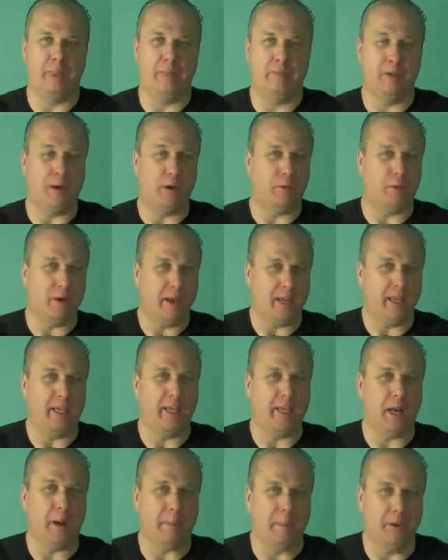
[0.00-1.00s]
better
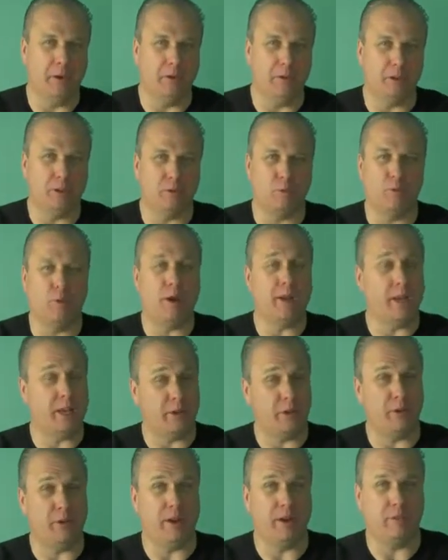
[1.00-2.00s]
ranking on a post, why
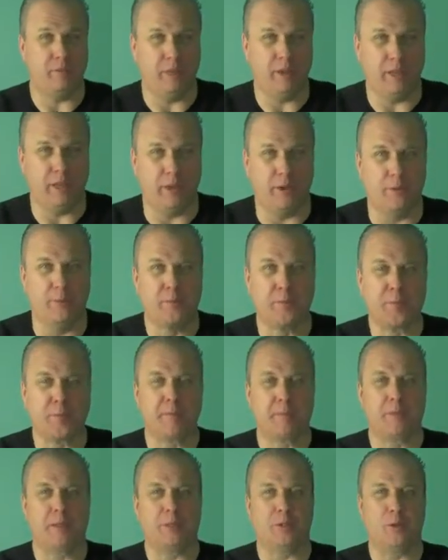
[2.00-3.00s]
not create a video?
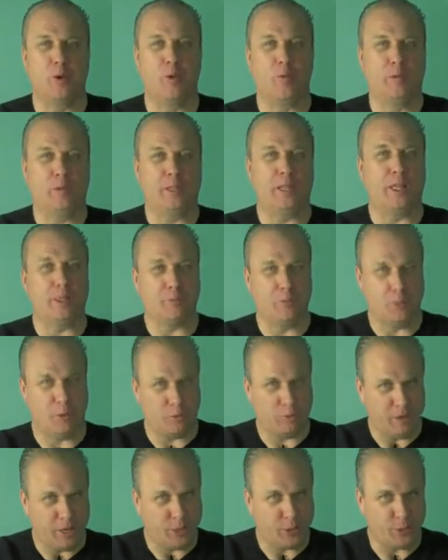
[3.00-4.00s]
So hopefully that's
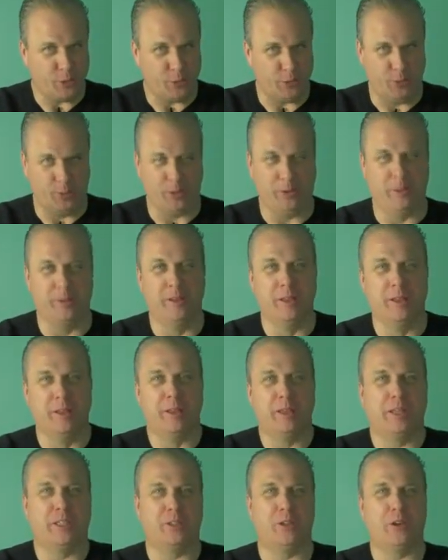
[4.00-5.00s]
motivation for you,
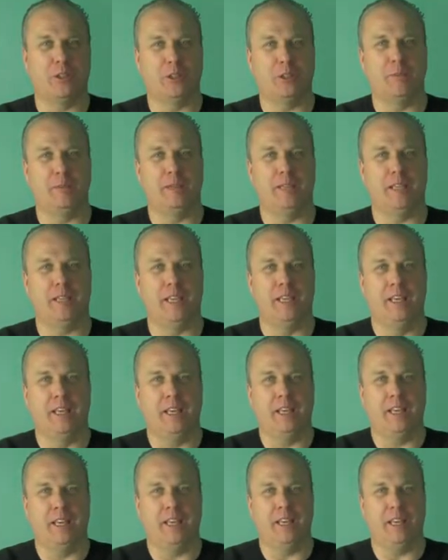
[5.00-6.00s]
because ultimately,
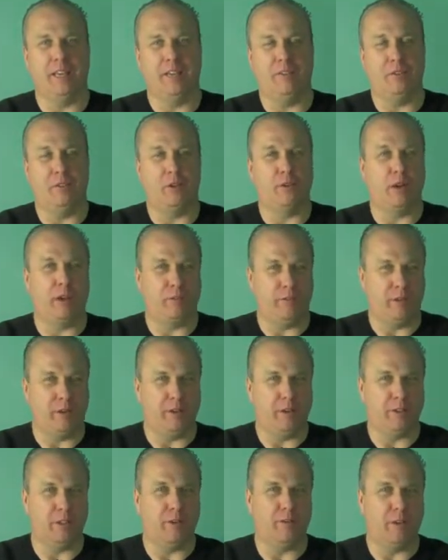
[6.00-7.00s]
if you create
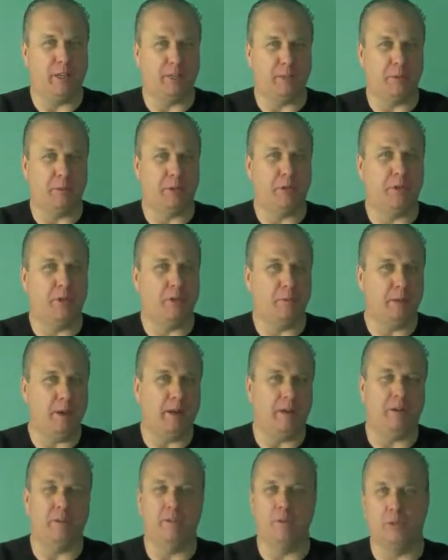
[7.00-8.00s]
videos on Facebook, you can do
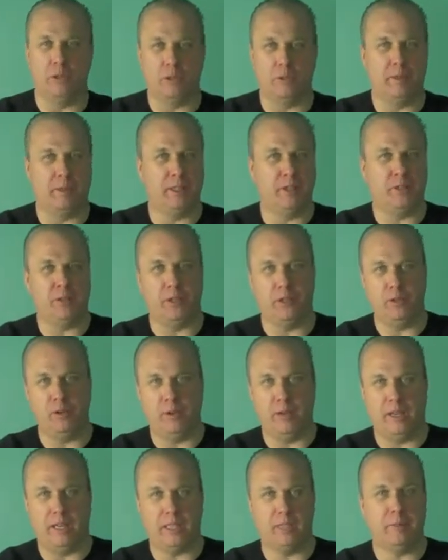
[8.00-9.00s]
better, which means you can
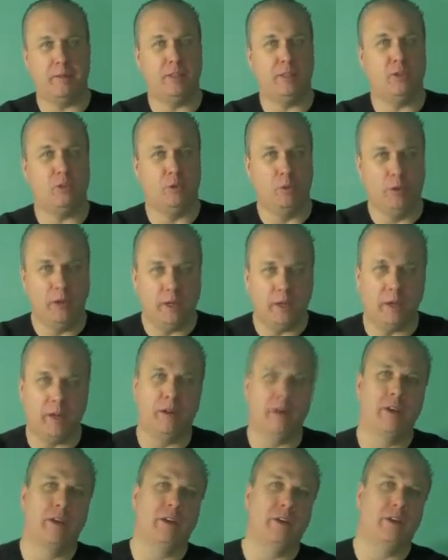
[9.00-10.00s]
utilize them on
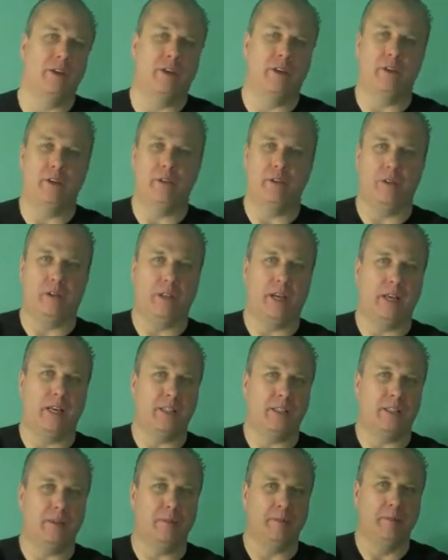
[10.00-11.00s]
Twitter, you can
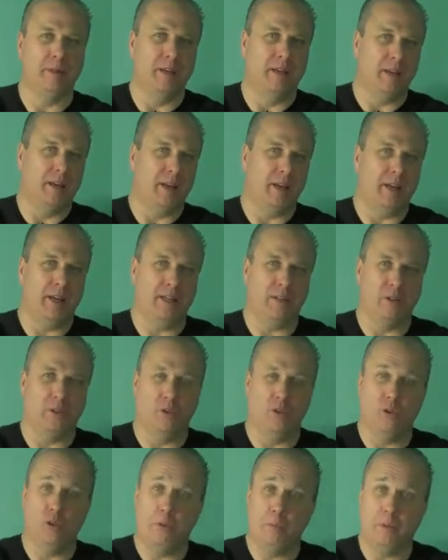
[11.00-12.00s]
utilize them on
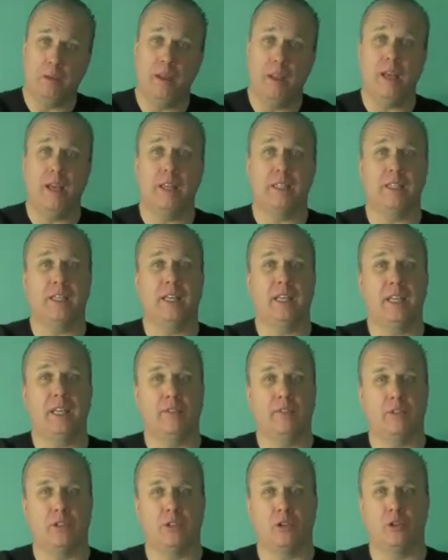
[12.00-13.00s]
Google+, any
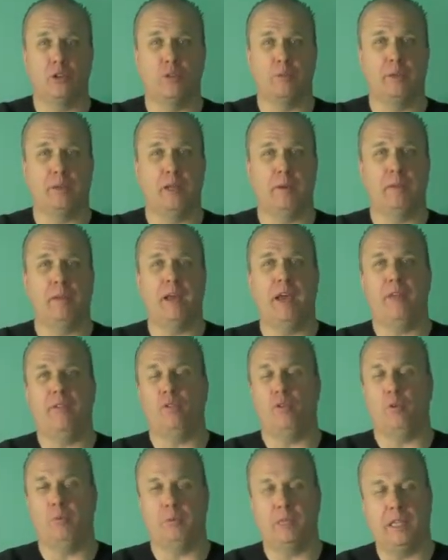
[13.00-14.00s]
of the social media
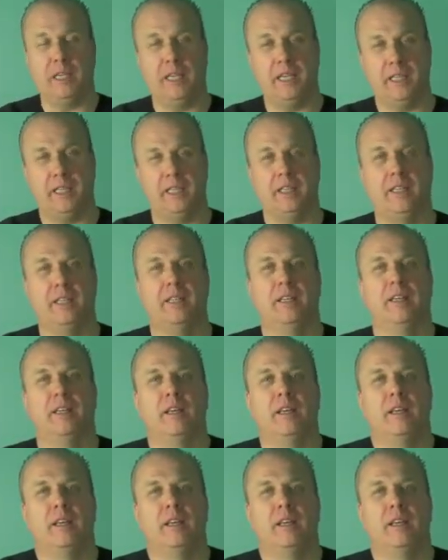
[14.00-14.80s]
platforms, LinkedIn.